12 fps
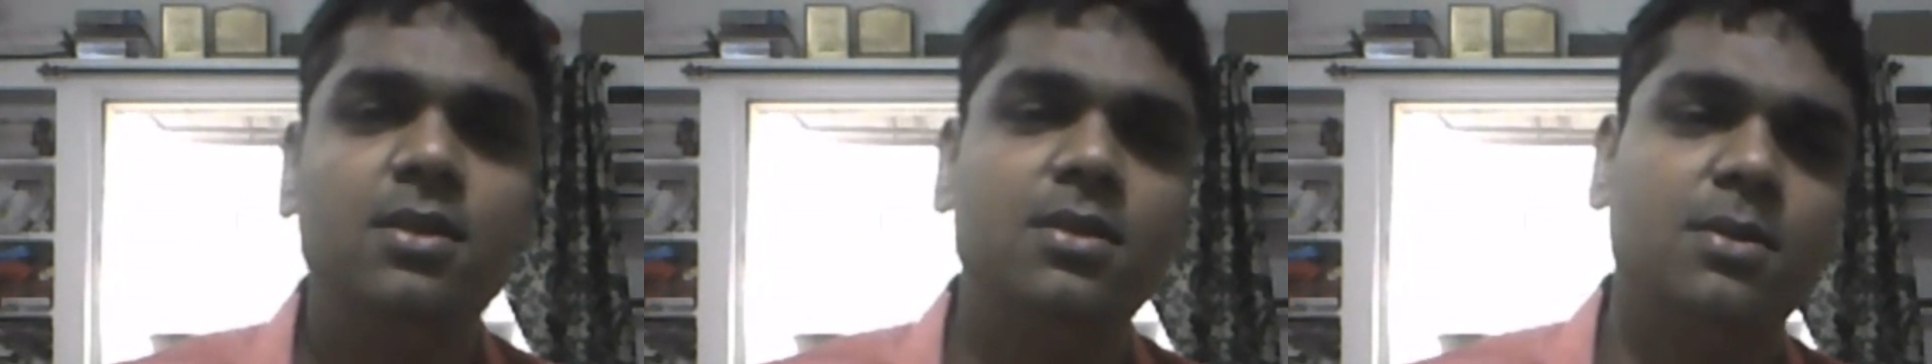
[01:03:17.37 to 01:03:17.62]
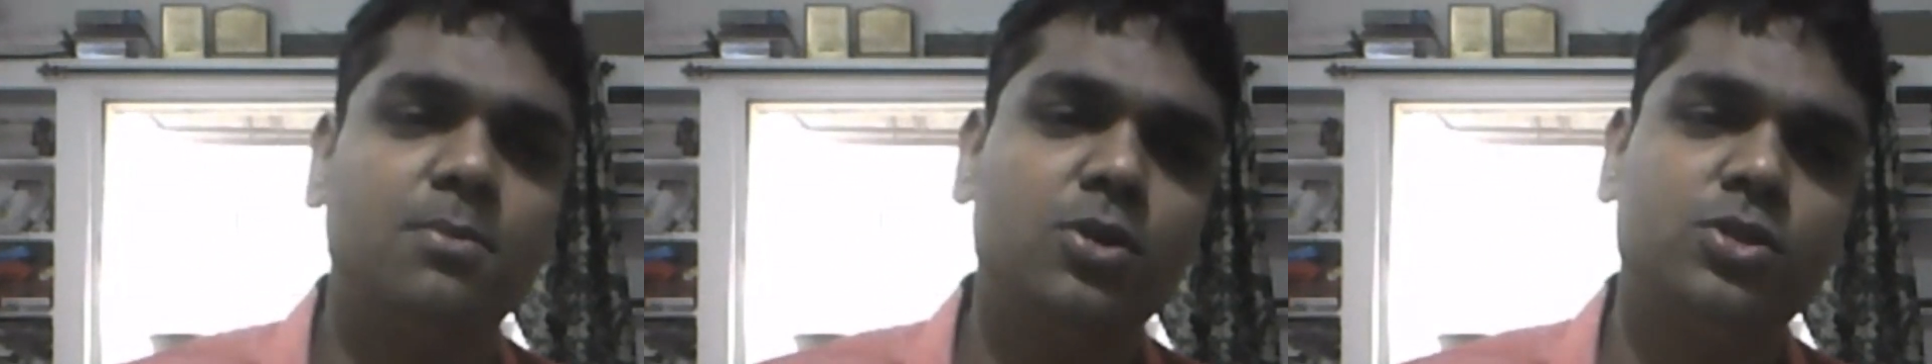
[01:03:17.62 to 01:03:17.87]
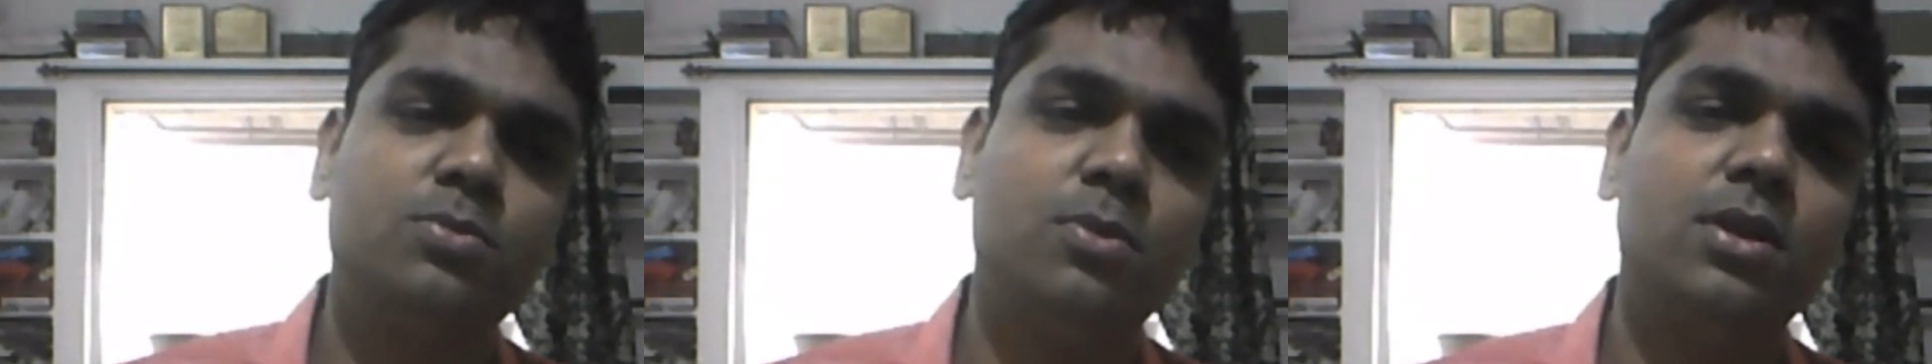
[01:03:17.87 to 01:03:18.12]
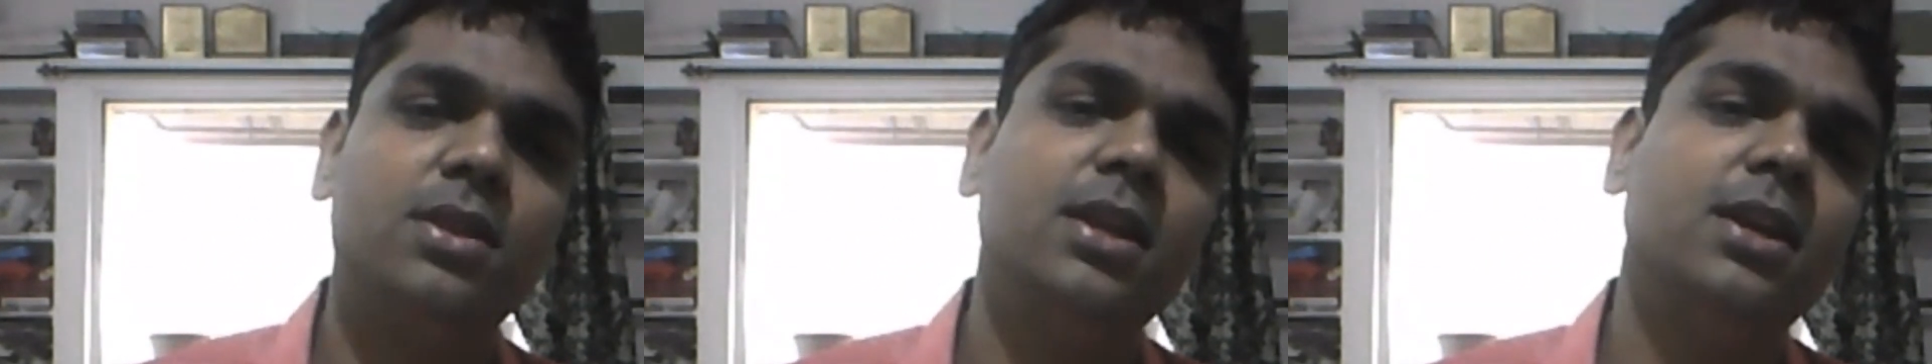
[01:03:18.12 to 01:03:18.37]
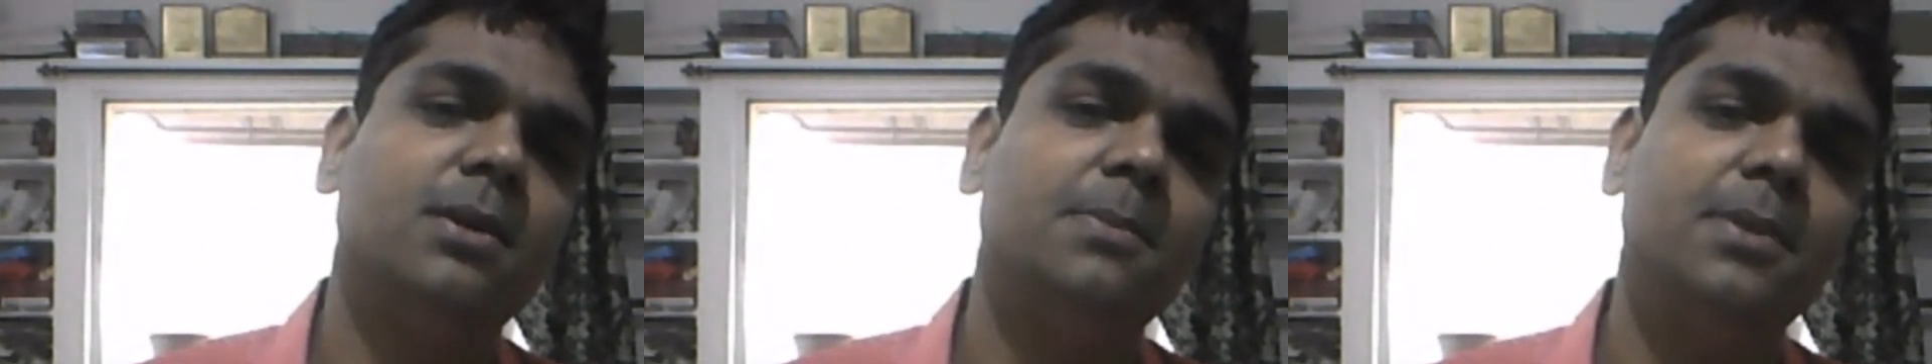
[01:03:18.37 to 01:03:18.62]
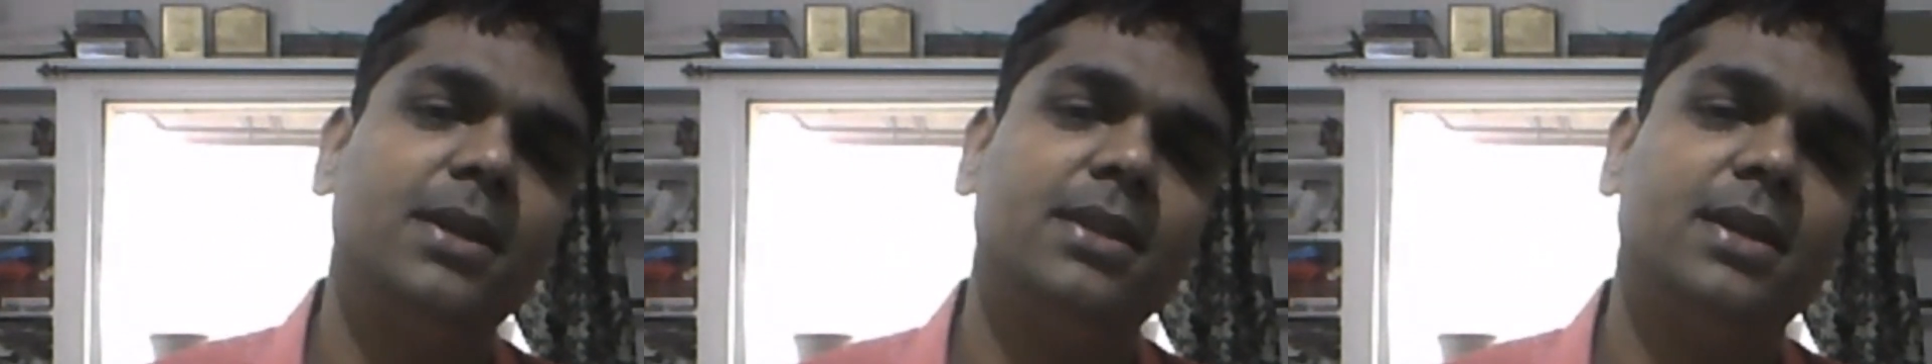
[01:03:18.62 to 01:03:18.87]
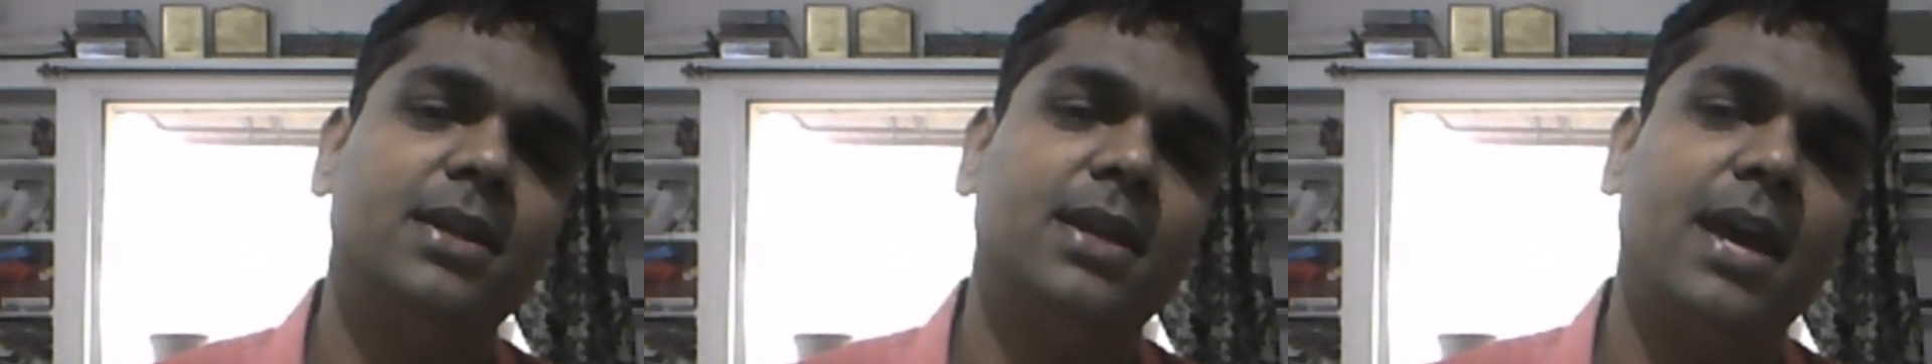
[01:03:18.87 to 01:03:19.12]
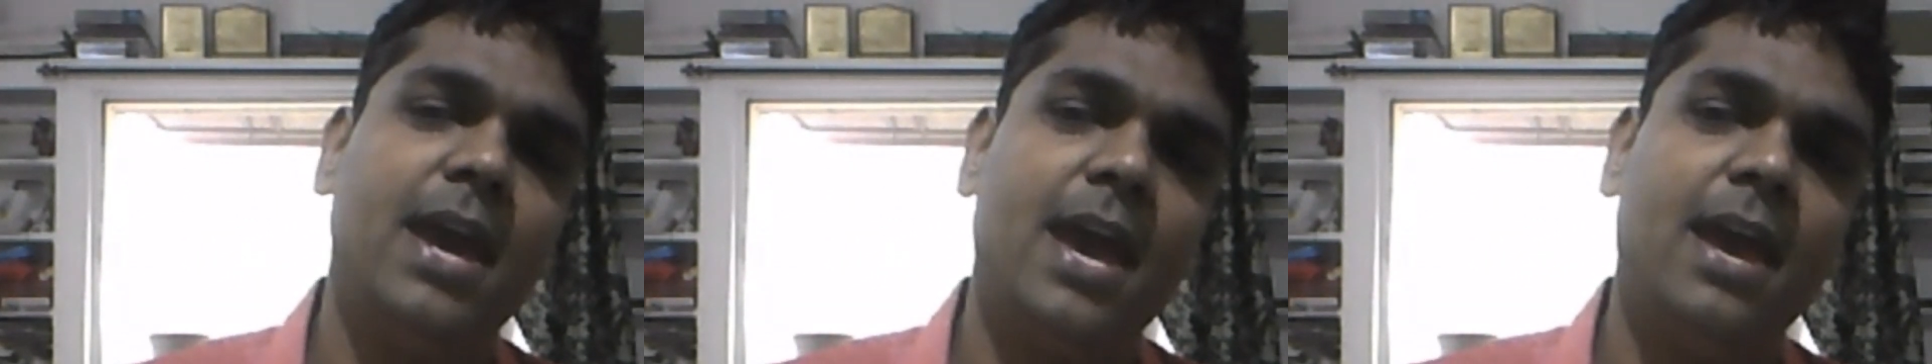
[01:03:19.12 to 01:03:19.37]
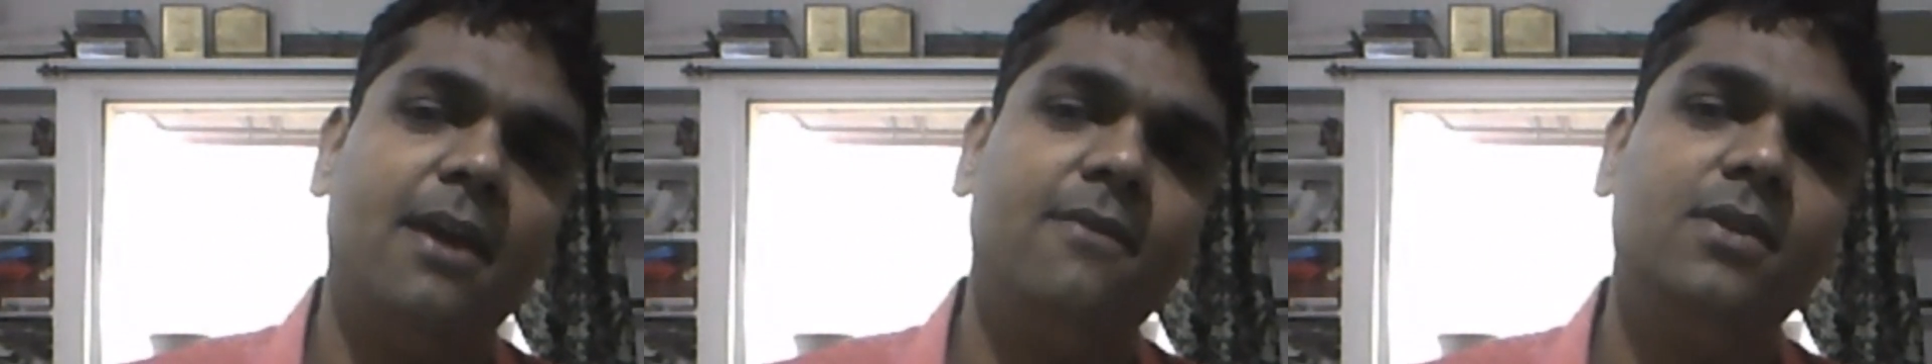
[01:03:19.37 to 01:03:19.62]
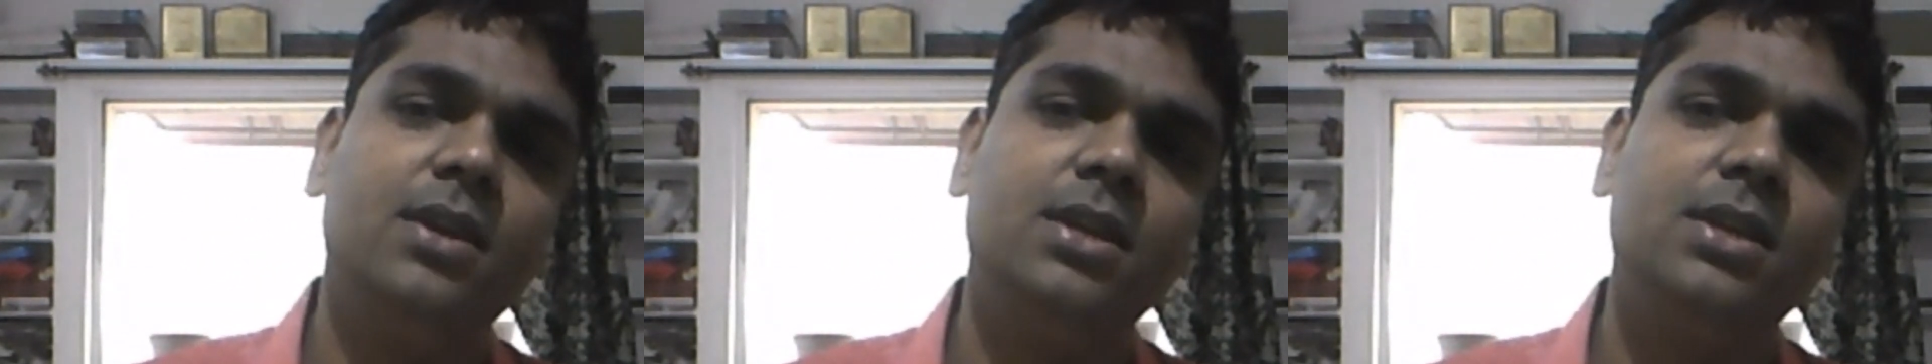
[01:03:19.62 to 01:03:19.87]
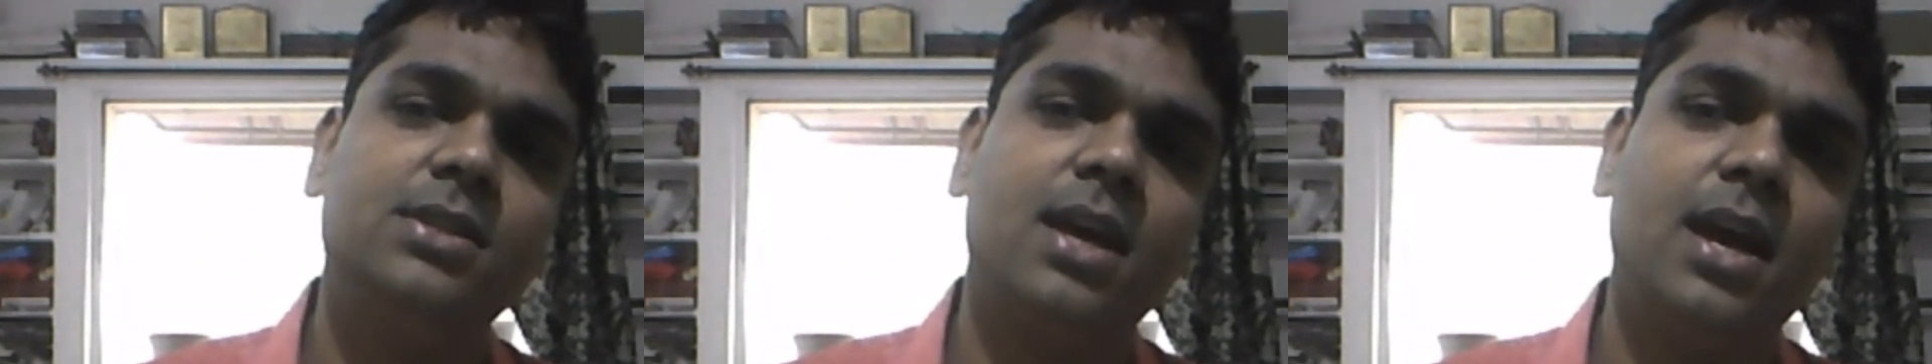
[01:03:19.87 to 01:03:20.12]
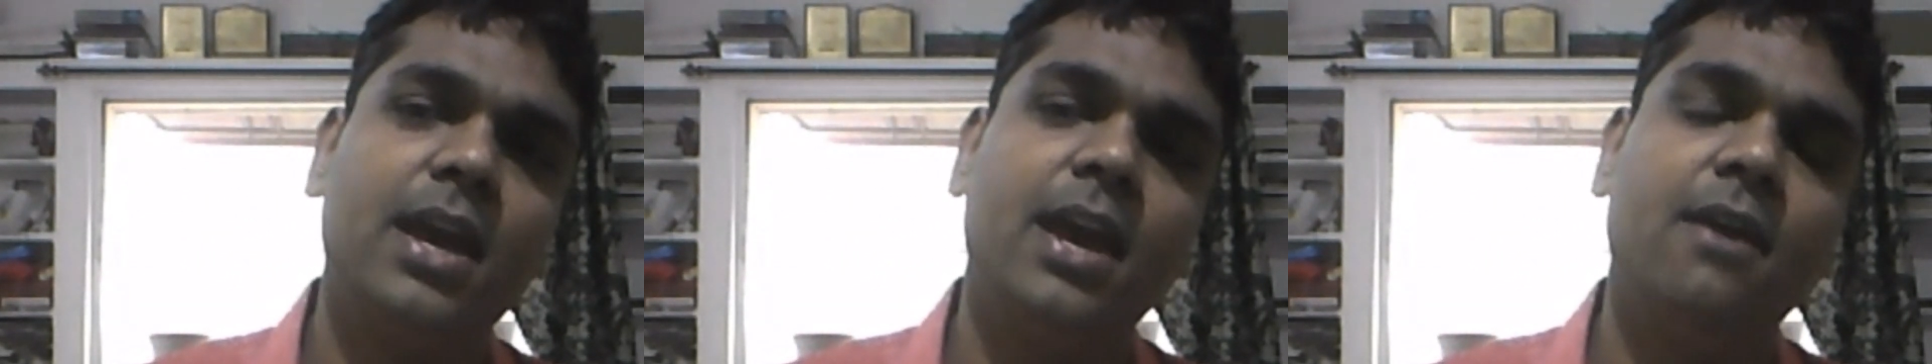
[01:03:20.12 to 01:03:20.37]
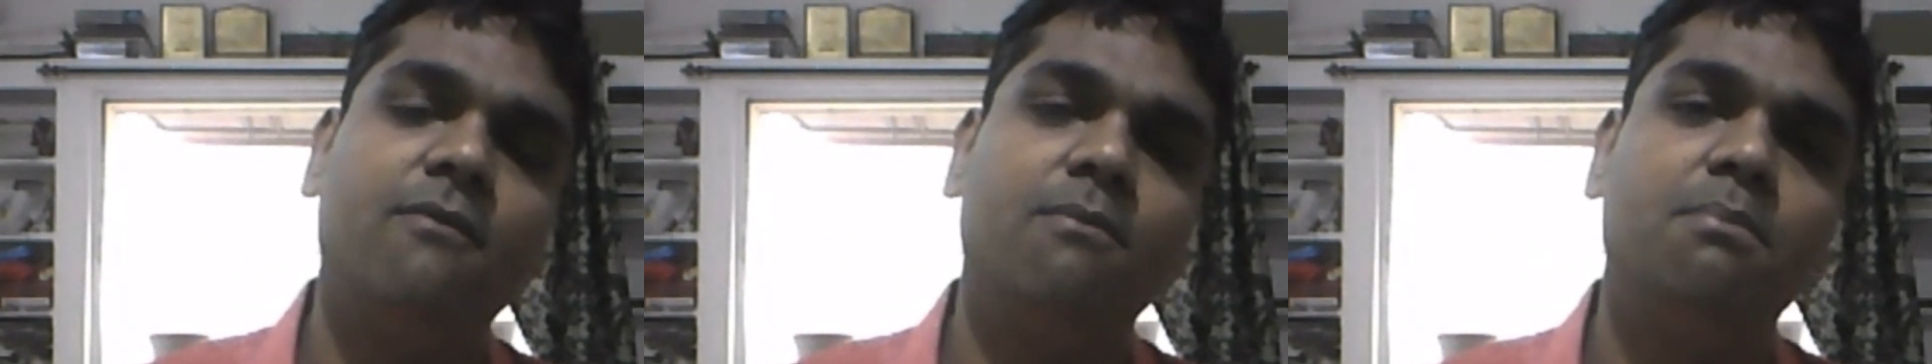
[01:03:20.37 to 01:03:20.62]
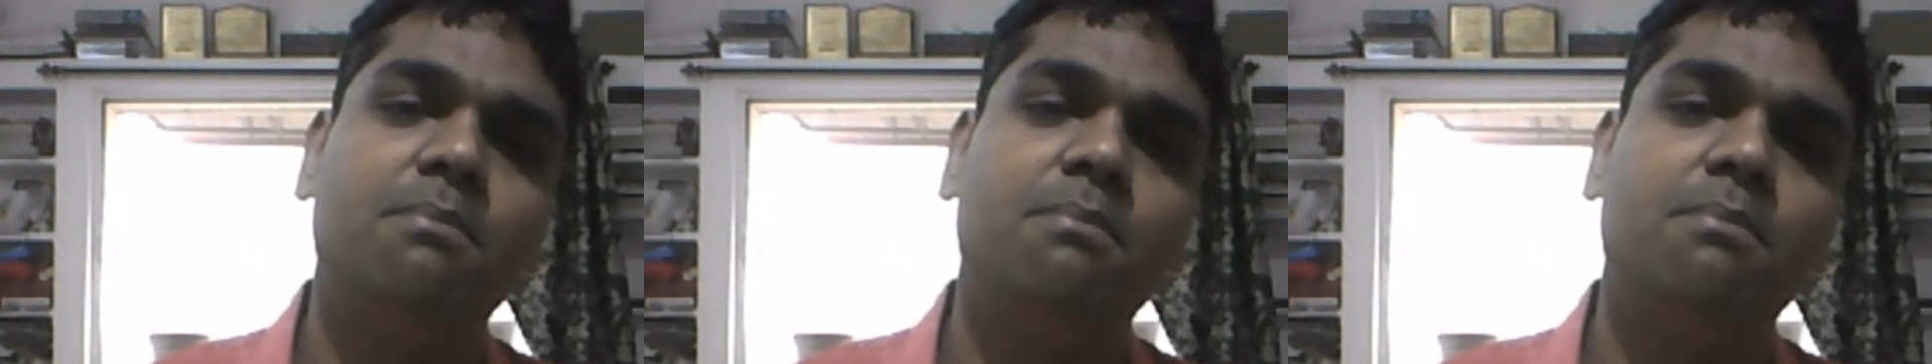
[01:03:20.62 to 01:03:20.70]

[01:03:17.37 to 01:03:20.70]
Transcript: The most bothering complaint that I have is I have